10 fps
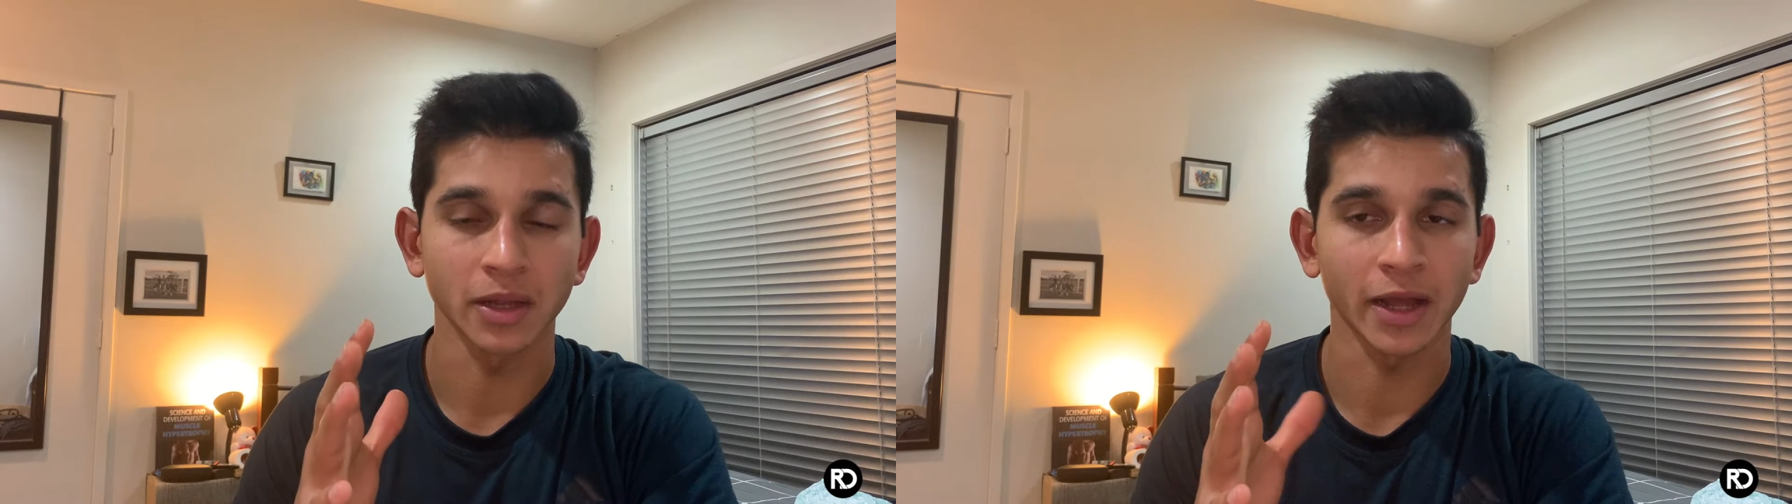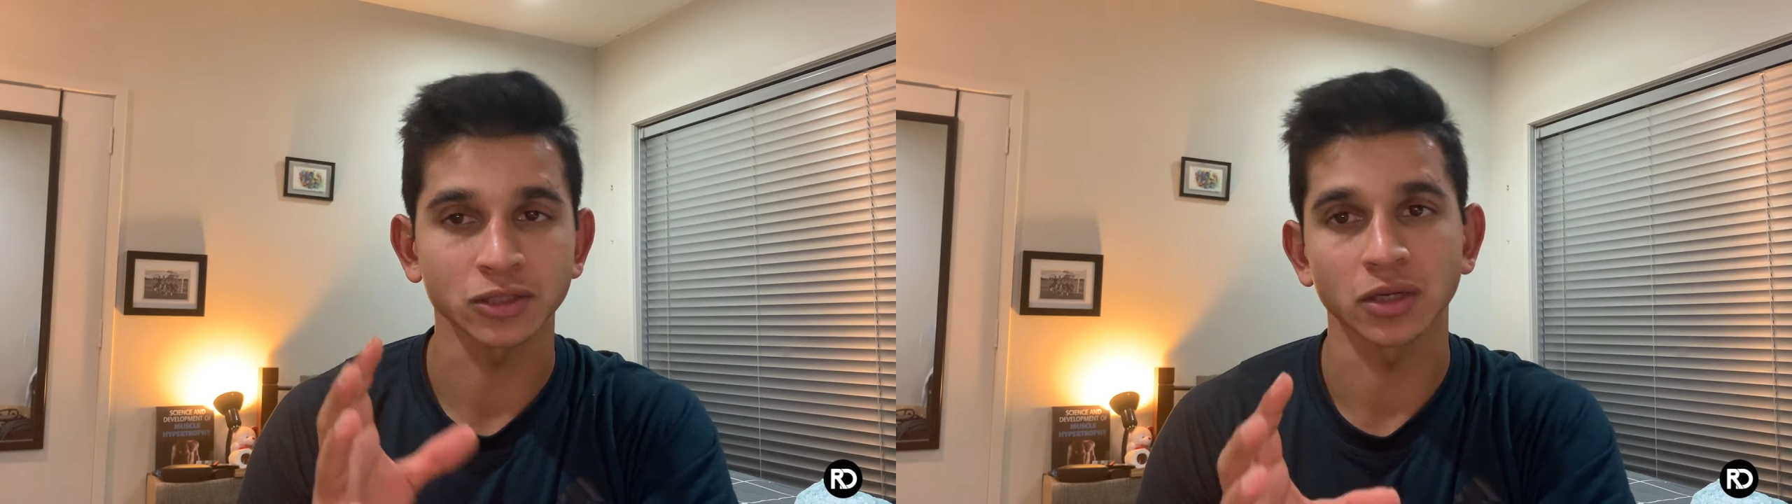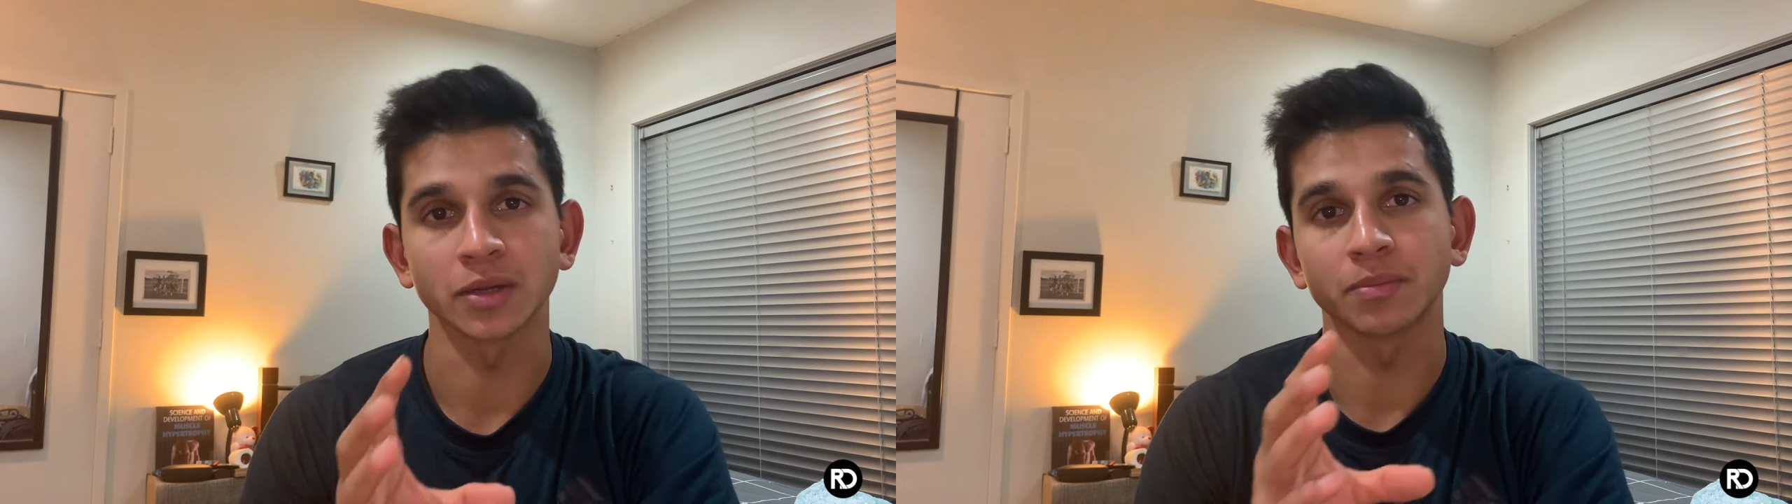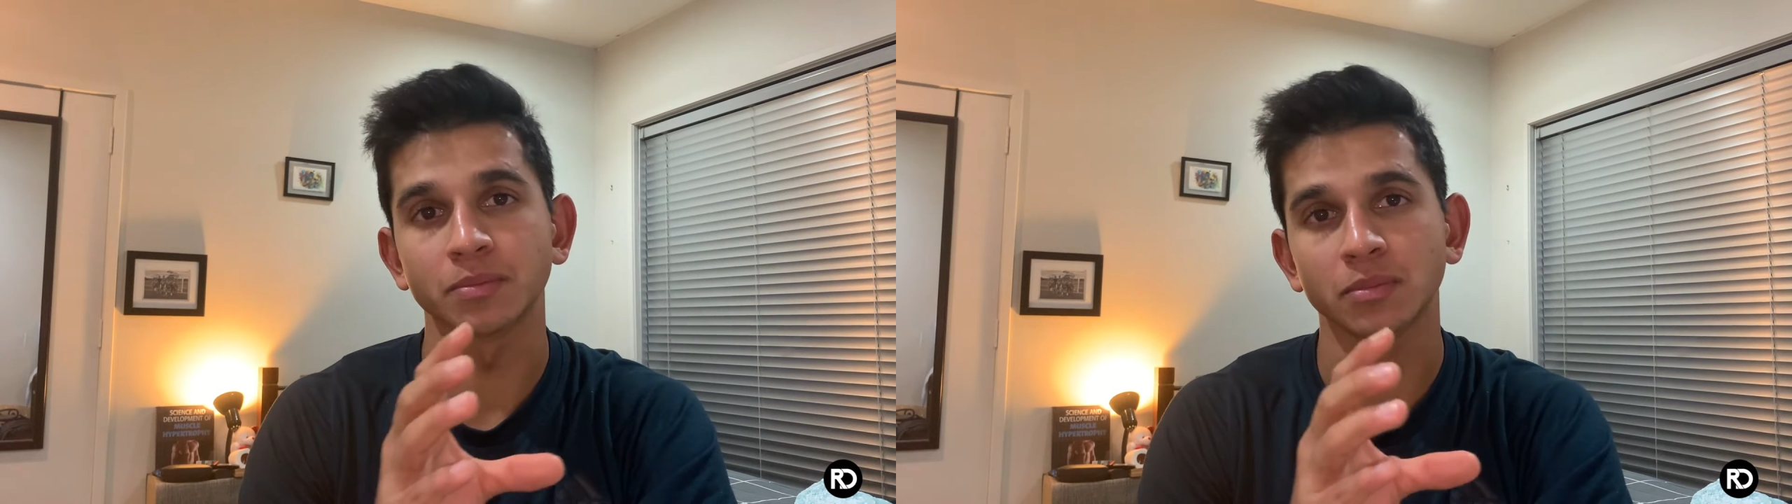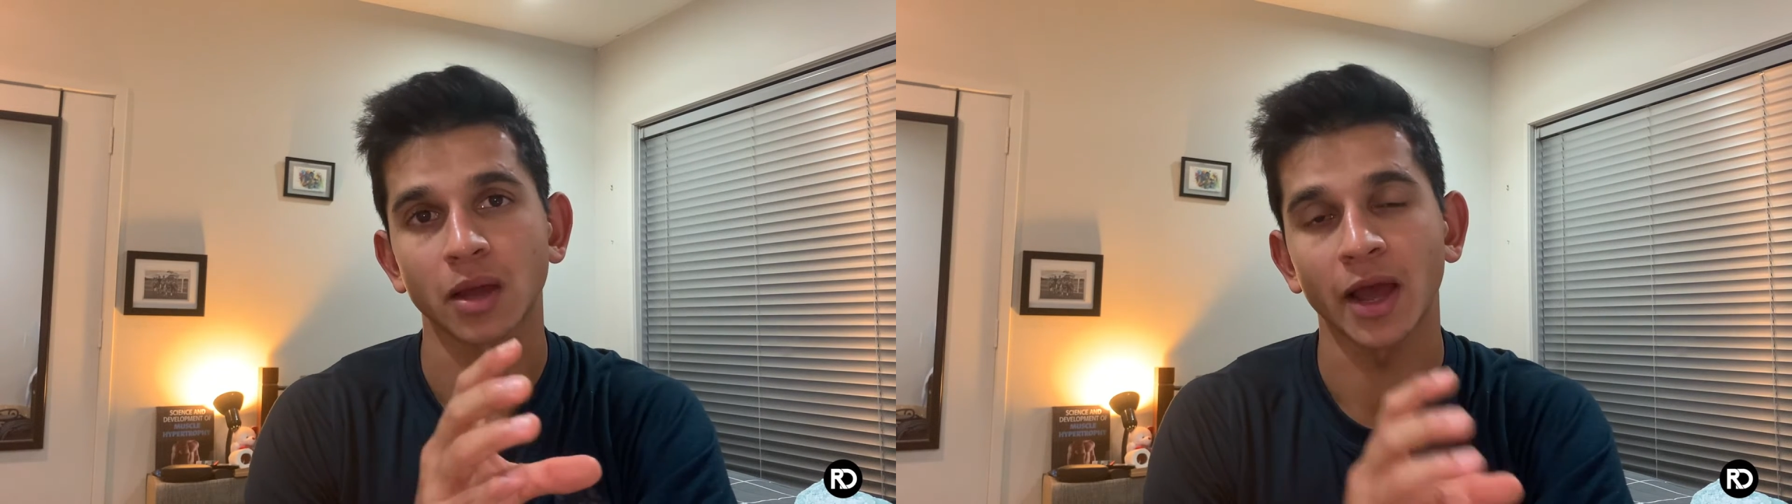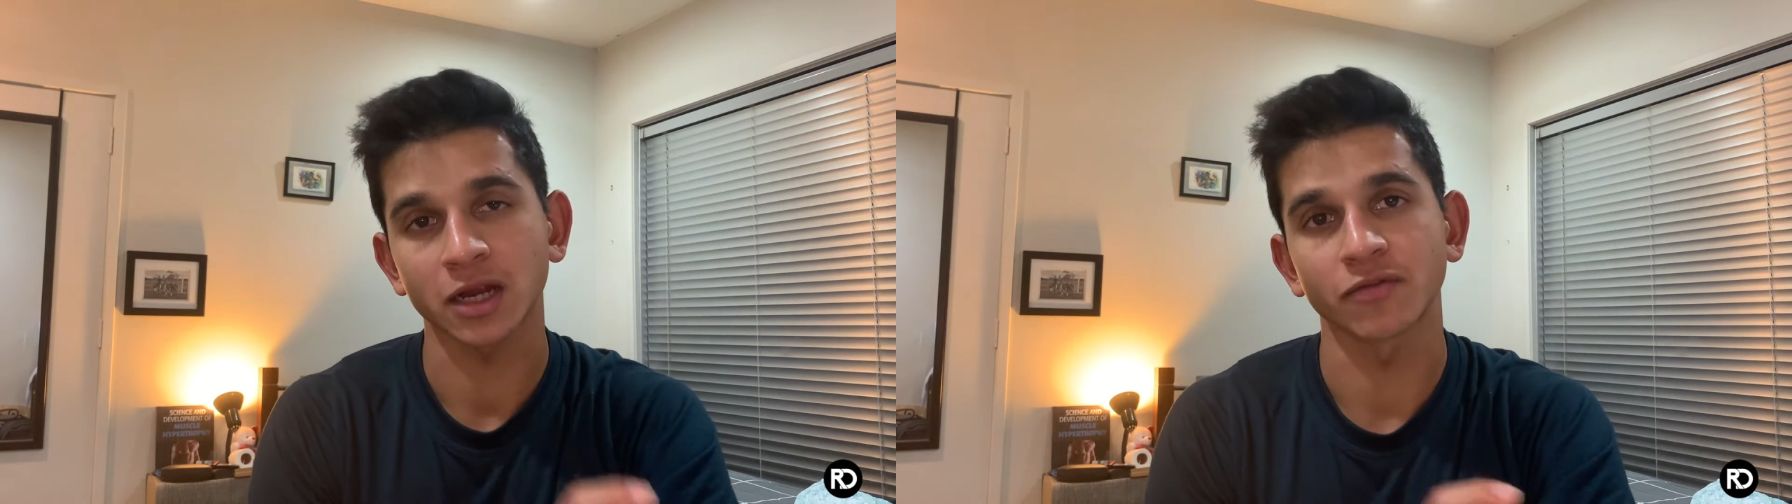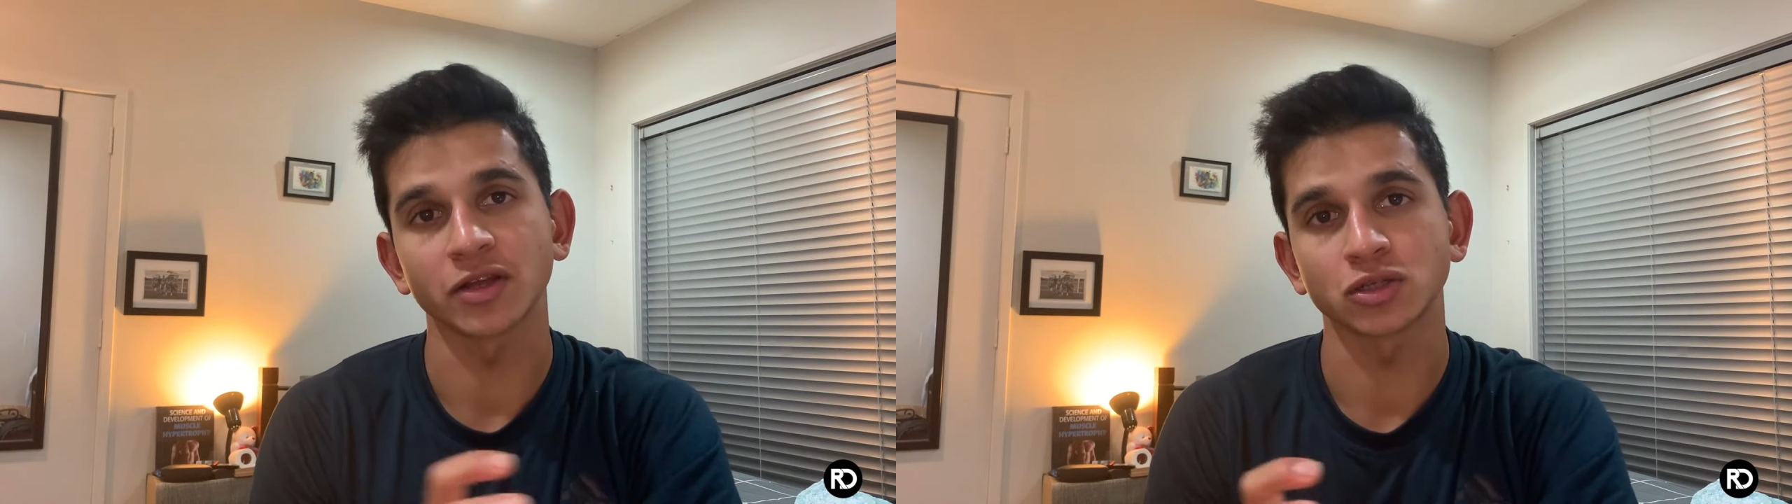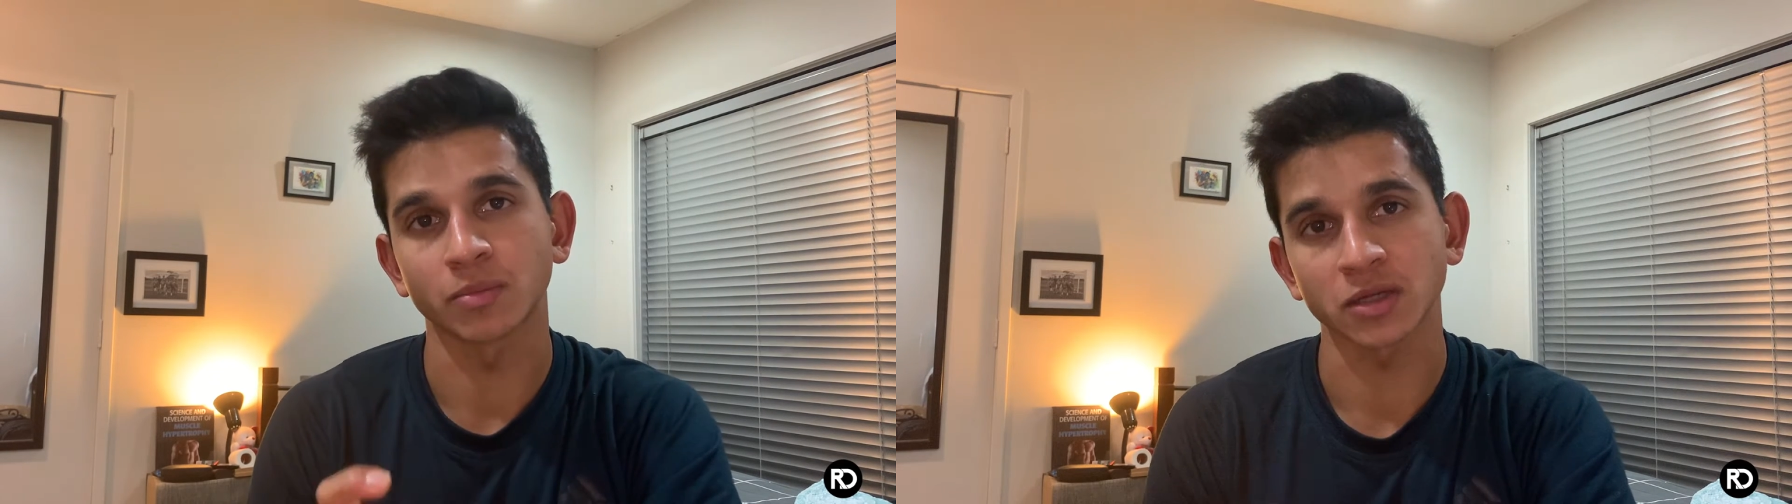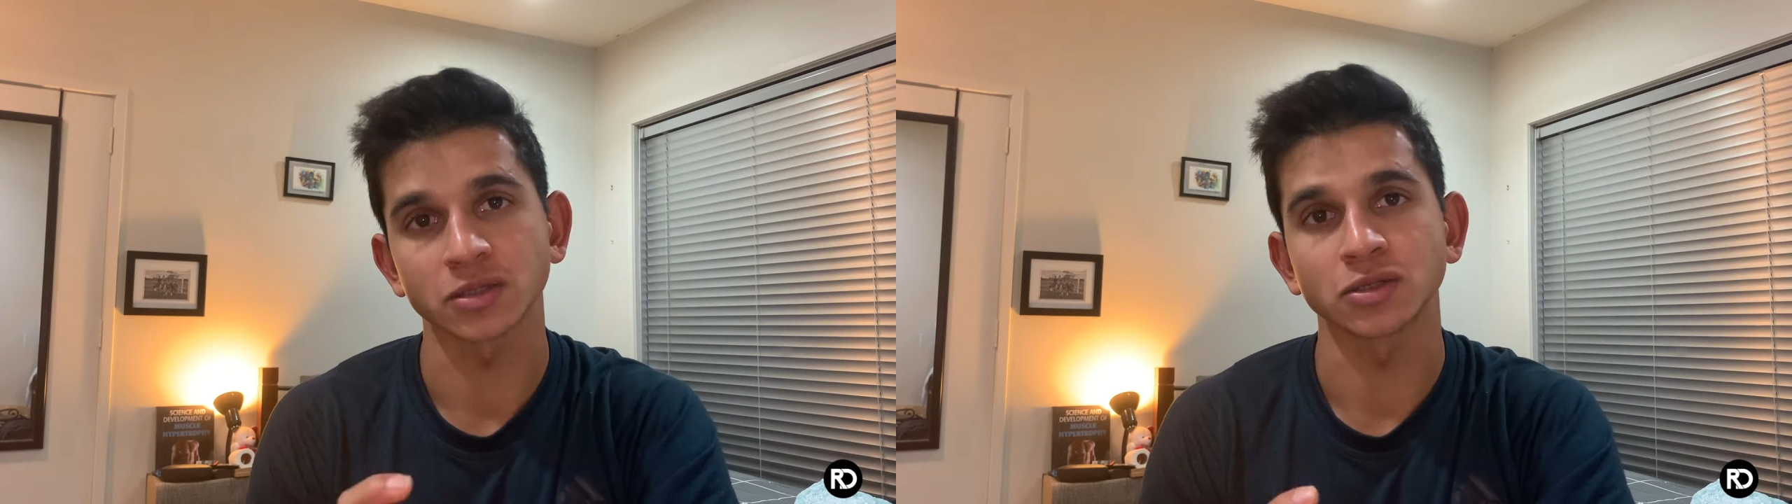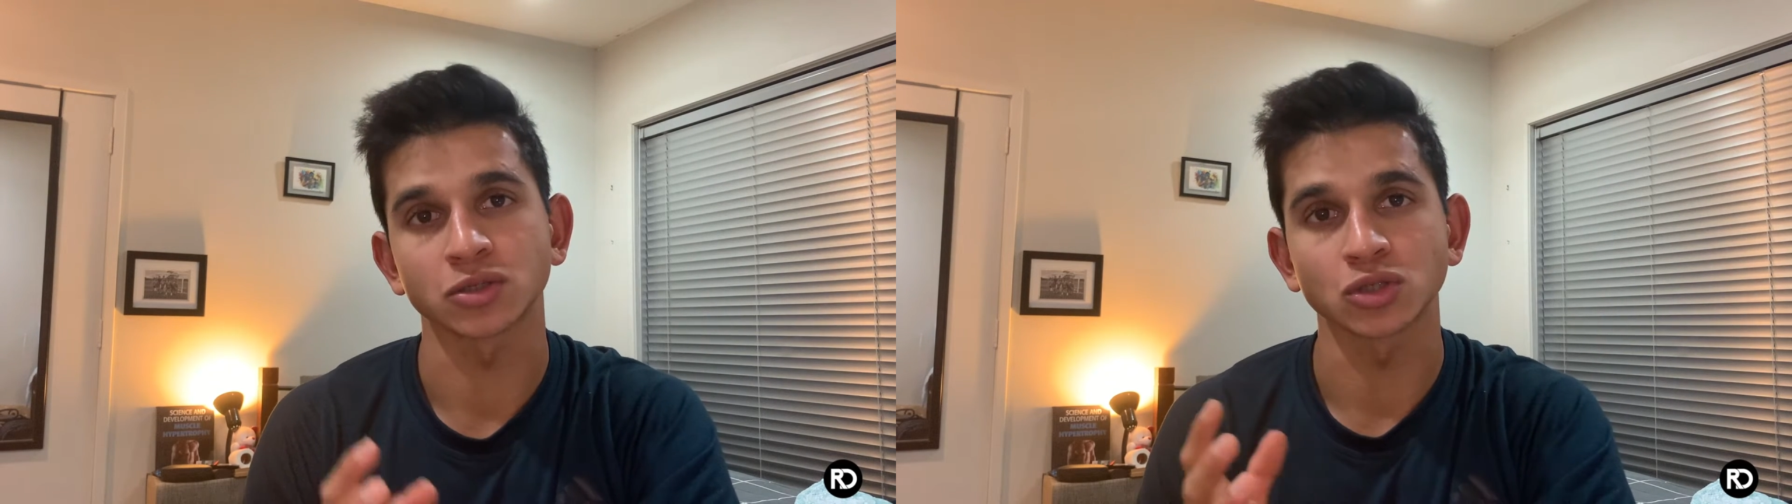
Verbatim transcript: actually activates your muscles